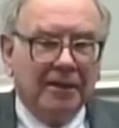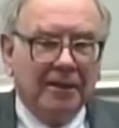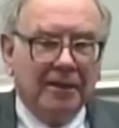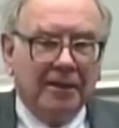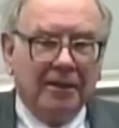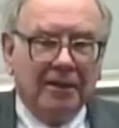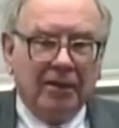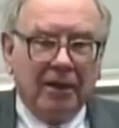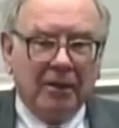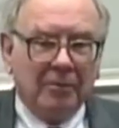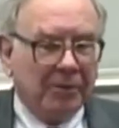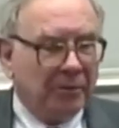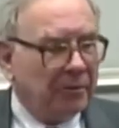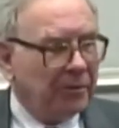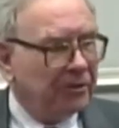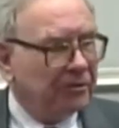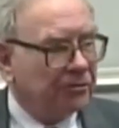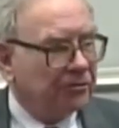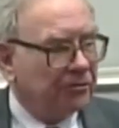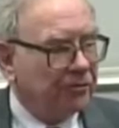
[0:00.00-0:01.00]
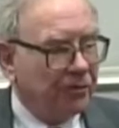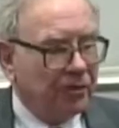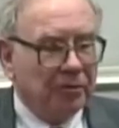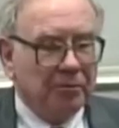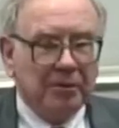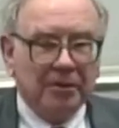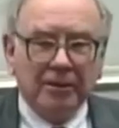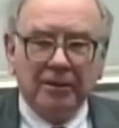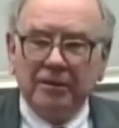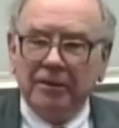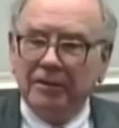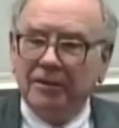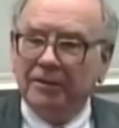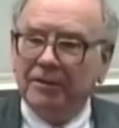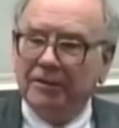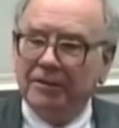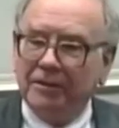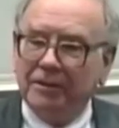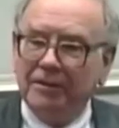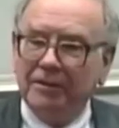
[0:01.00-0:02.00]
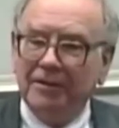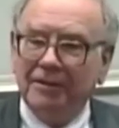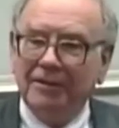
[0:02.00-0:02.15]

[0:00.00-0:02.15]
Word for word: and I'll be Regis Philbin and you can.